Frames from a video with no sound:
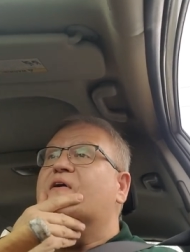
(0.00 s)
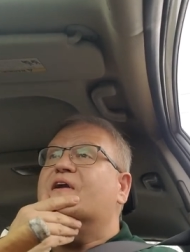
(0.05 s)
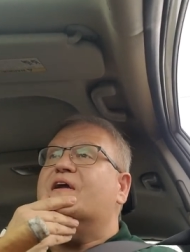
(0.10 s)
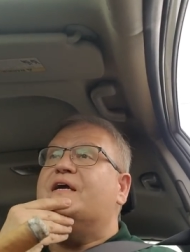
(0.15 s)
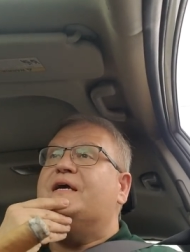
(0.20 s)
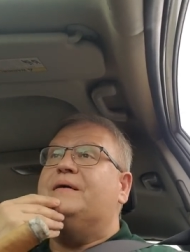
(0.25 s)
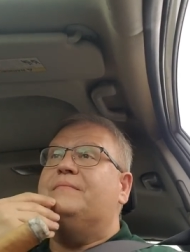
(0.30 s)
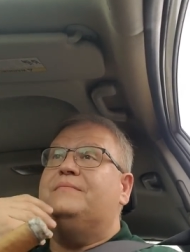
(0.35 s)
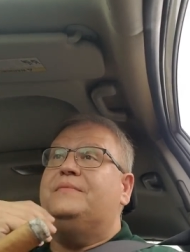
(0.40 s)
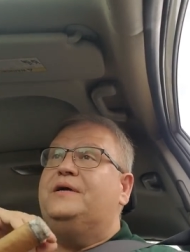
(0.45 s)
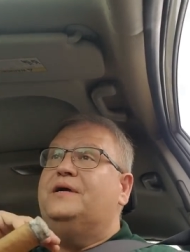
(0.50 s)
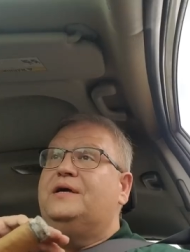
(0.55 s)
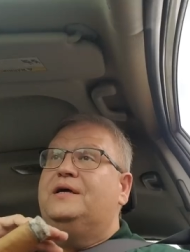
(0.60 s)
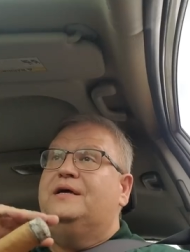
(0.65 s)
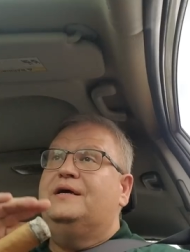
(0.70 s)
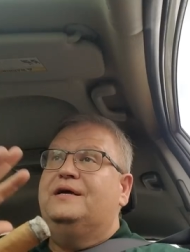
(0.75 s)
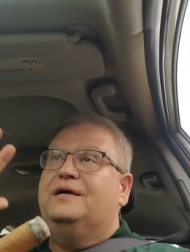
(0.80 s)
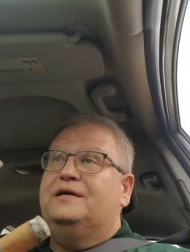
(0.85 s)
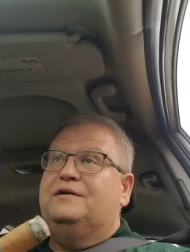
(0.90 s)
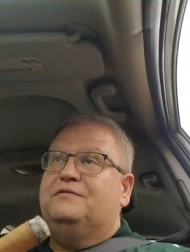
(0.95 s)
to him
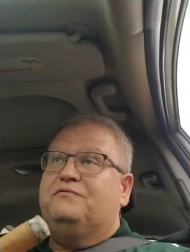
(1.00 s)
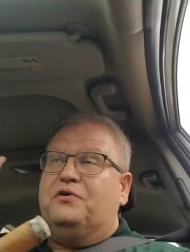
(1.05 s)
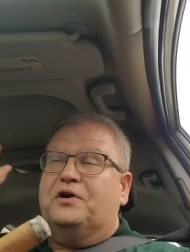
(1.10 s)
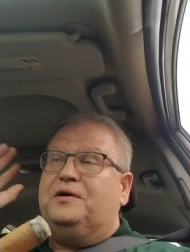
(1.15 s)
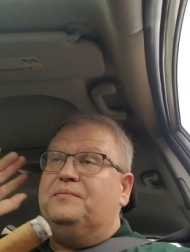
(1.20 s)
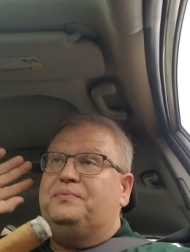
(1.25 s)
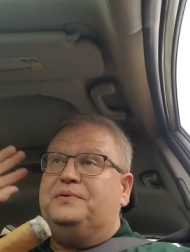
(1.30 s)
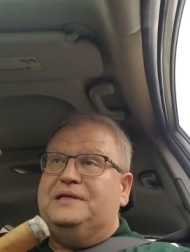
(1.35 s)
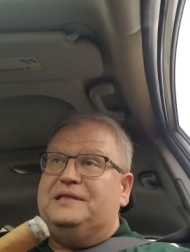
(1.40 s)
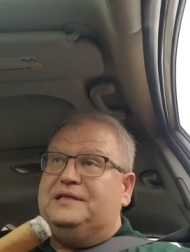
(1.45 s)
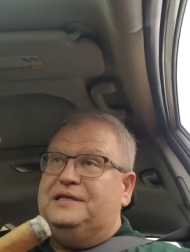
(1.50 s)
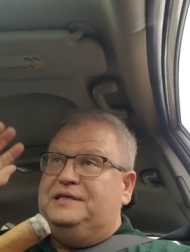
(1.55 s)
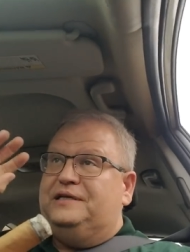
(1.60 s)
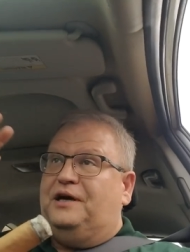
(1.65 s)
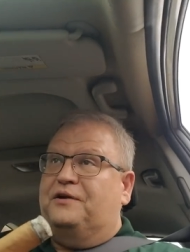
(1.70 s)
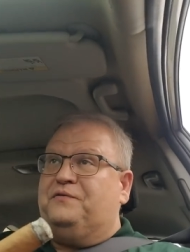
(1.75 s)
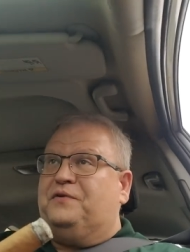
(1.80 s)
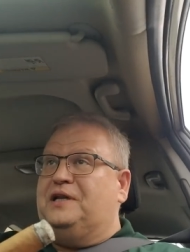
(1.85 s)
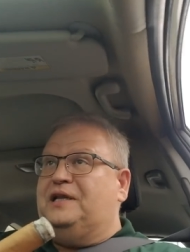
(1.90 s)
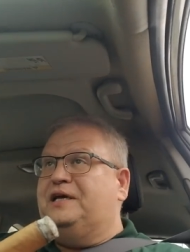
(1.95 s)
for completely
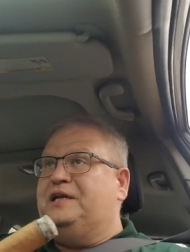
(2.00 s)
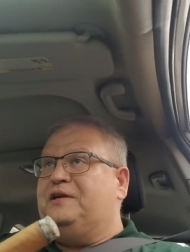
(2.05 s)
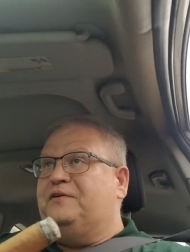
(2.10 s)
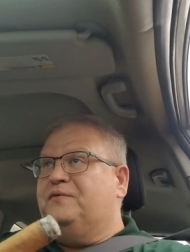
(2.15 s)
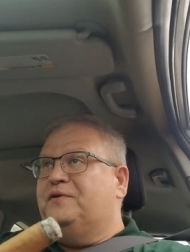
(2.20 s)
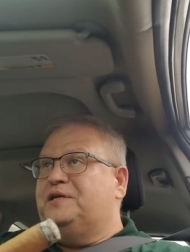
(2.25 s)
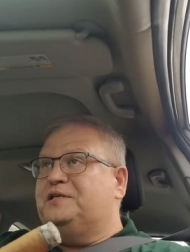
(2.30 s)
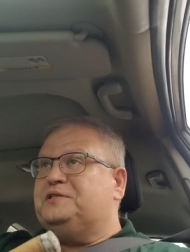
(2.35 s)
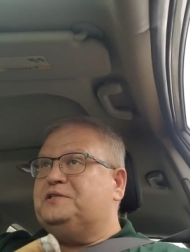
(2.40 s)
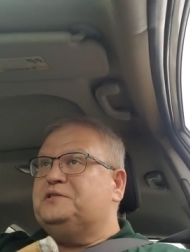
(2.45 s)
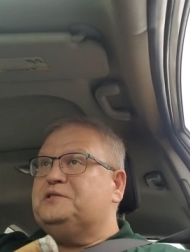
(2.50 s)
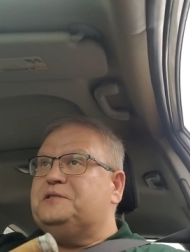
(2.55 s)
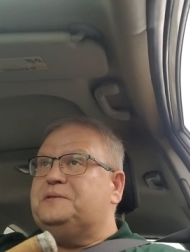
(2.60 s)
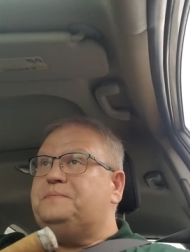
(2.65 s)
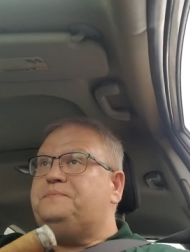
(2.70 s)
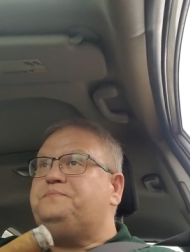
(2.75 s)
unrelated reasons.